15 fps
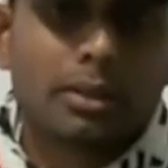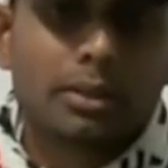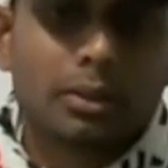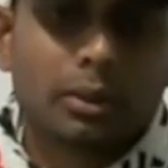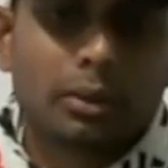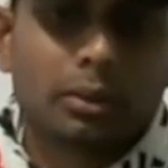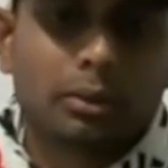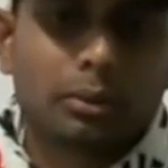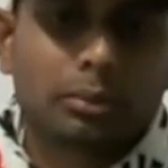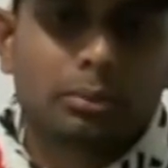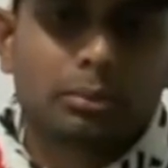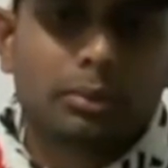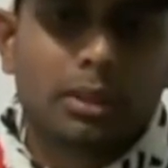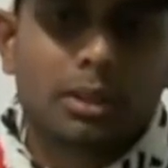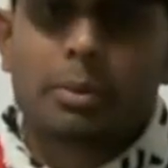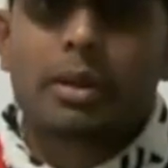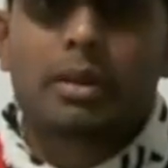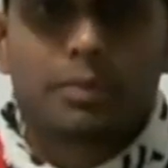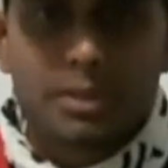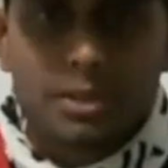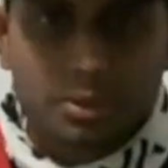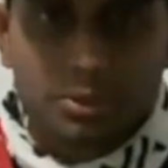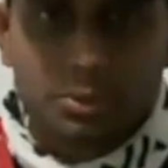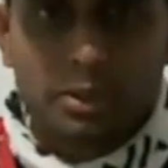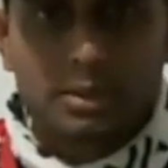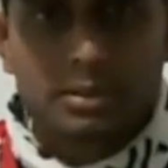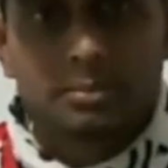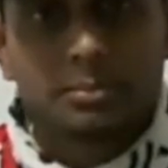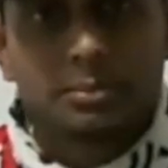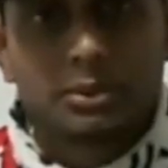So it's beneficial to
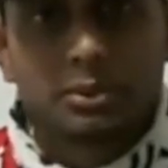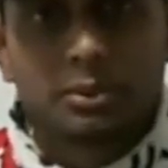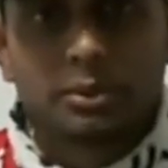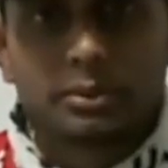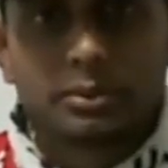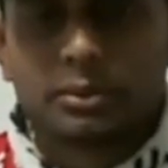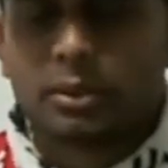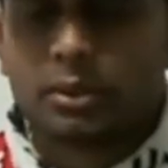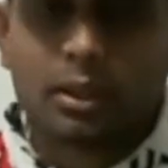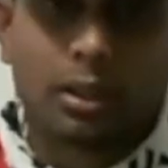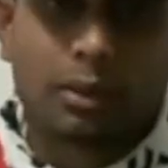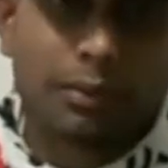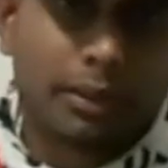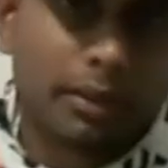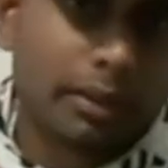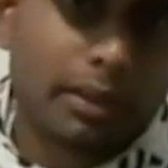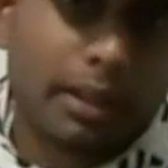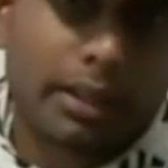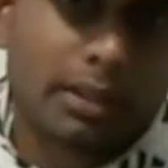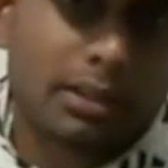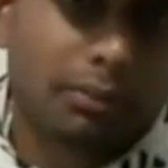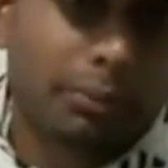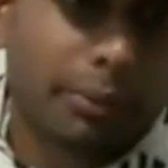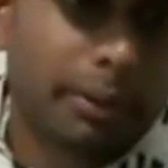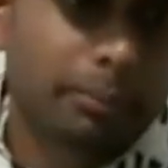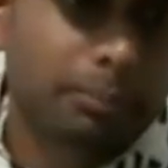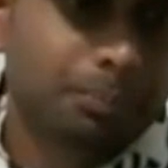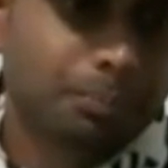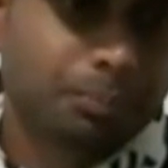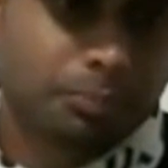us. So don't think of it in a negative
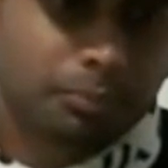way.